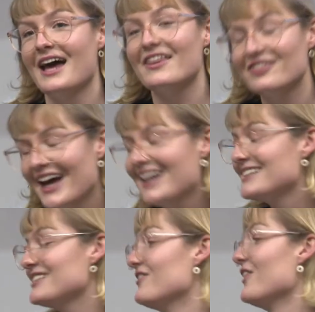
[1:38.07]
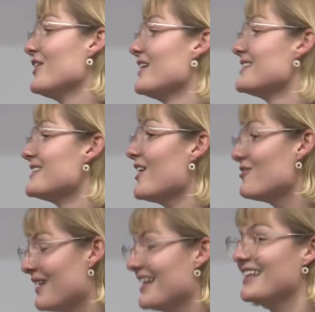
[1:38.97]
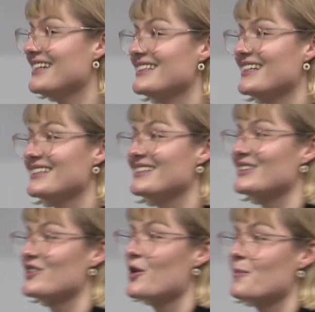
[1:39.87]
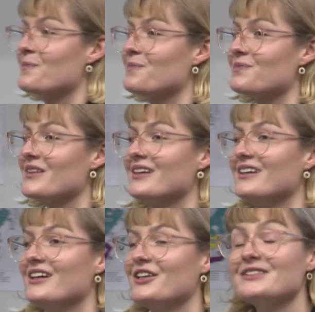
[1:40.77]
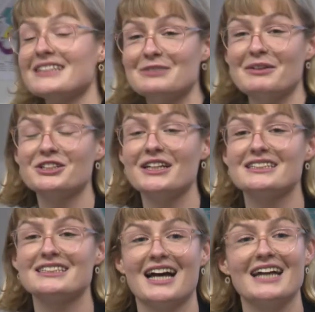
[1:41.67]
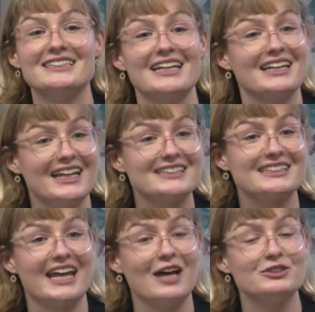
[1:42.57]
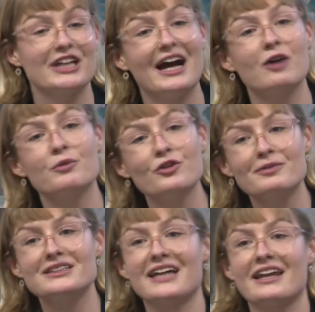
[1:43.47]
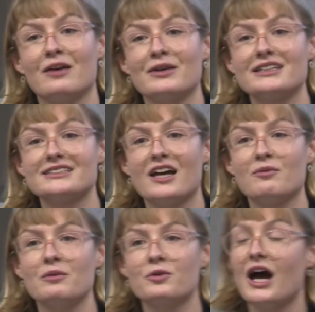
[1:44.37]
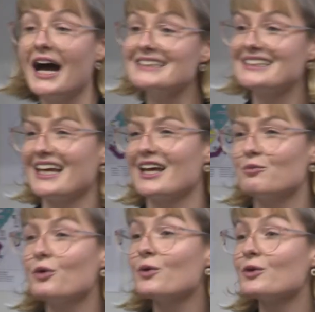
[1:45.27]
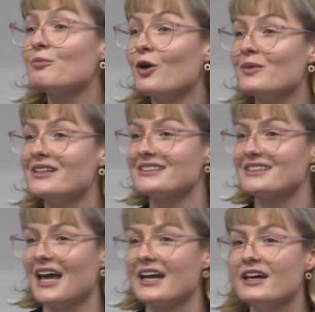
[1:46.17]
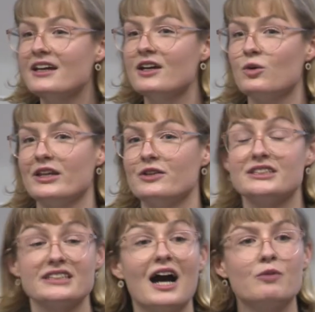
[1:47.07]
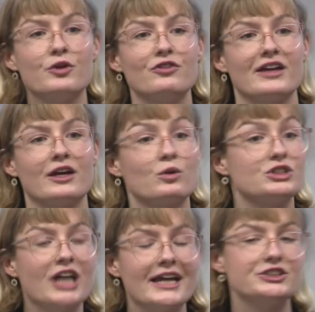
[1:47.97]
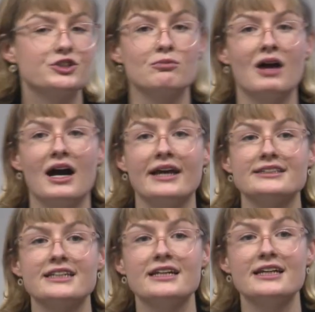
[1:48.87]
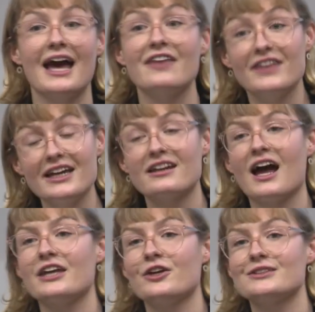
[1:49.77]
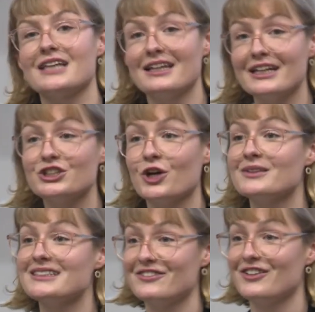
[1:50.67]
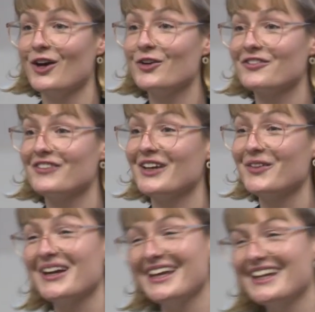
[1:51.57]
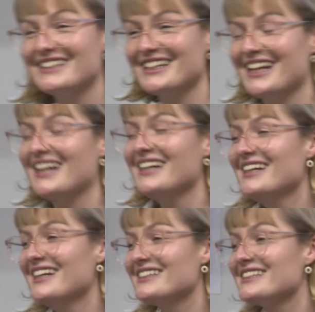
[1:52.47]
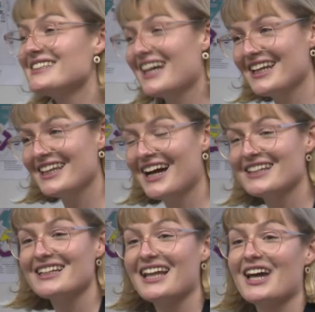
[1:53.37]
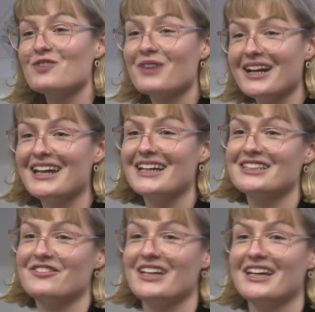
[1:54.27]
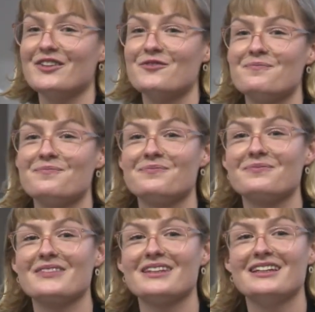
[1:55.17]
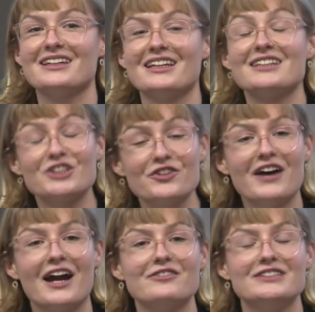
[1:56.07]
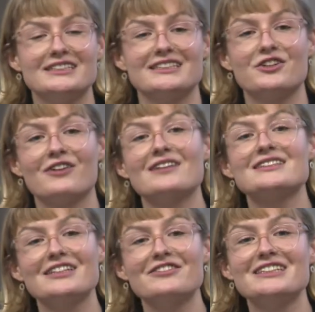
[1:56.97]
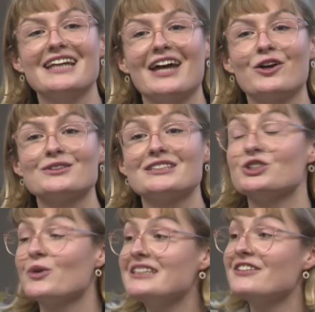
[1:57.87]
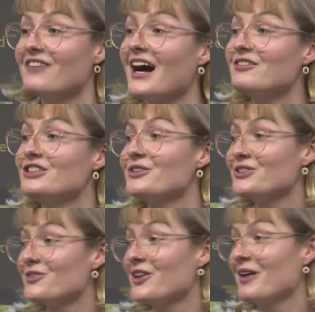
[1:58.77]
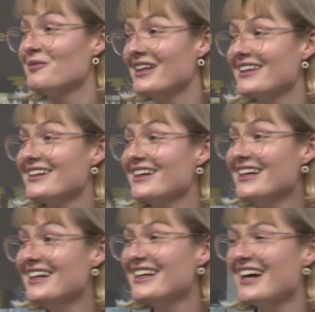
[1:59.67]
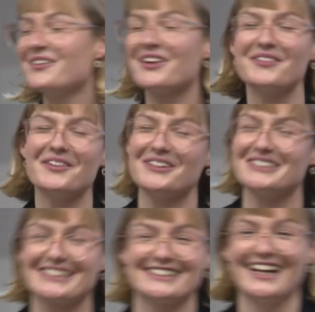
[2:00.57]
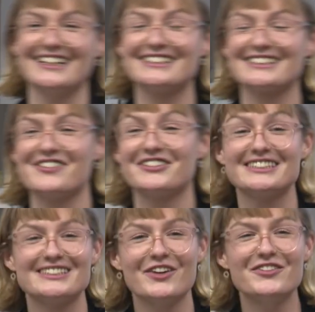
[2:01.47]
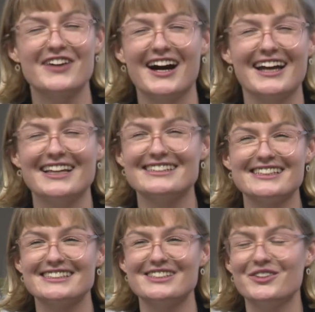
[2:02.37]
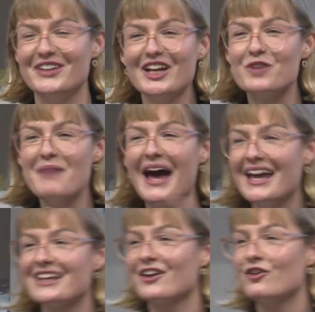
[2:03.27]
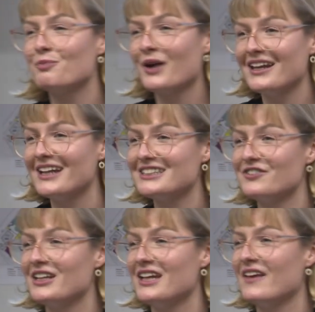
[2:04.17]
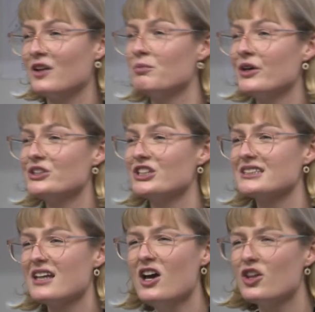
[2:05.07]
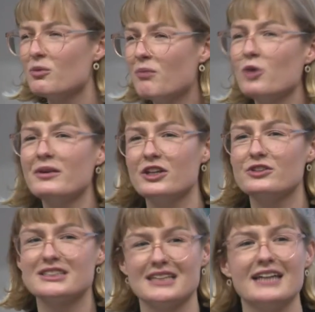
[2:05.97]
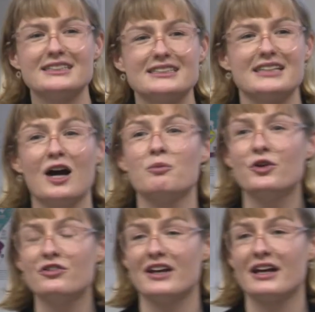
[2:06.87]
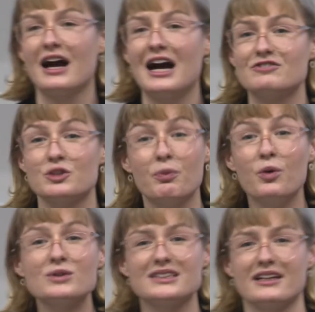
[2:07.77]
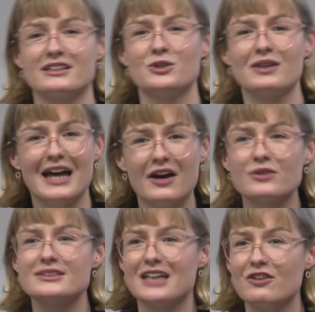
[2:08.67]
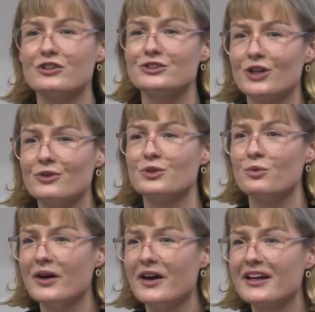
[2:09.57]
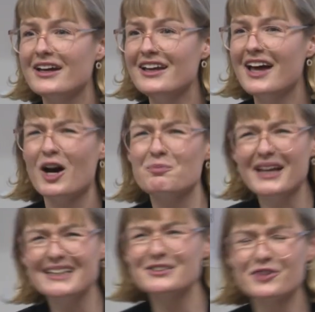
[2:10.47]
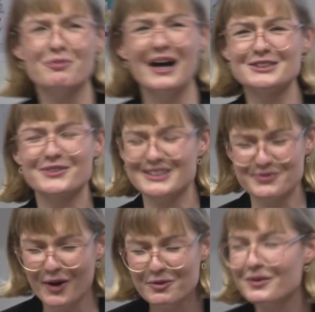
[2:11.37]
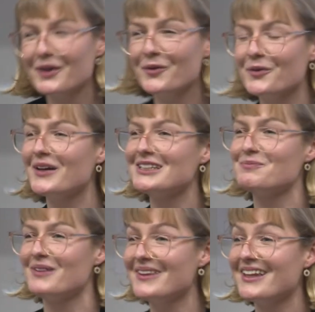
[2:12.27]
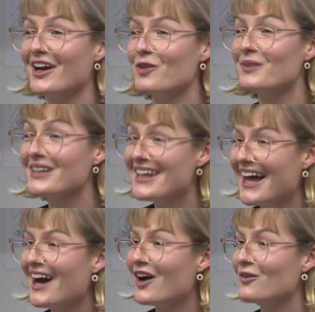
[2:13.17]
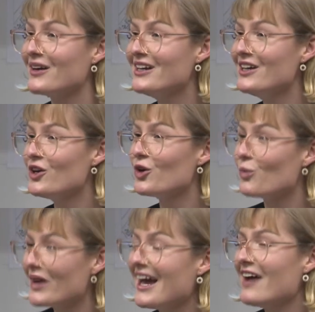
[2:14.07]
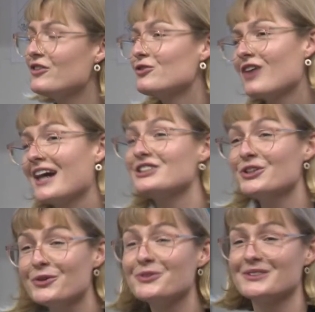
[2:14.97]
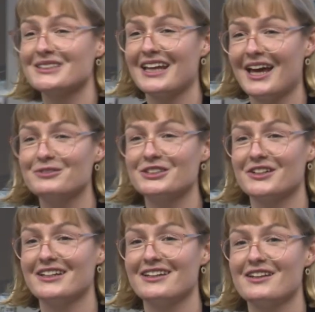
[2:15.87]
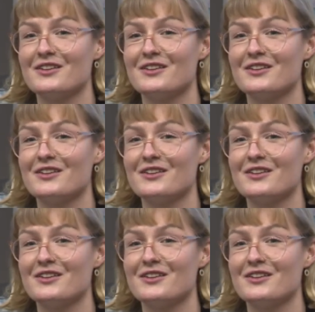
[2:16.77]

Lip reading: And that is the focus of my thesis. Using specially designed techniques to capture our movement dynamics, I'm able to isolate important moments like when you start moving or change your mind. And then I use electroencephalography, or EEG, to study the underlying brain activity. Now, so far I've tested around 70 adults and 25 children with my method. And one of my most exciting discoveries so far this unique pattern of brain activity that emerges the moment you decide to start moving after pausing to allow your self-control to work. A piece of the puzzle that's probably always been there, but now we have the right tools to capture it.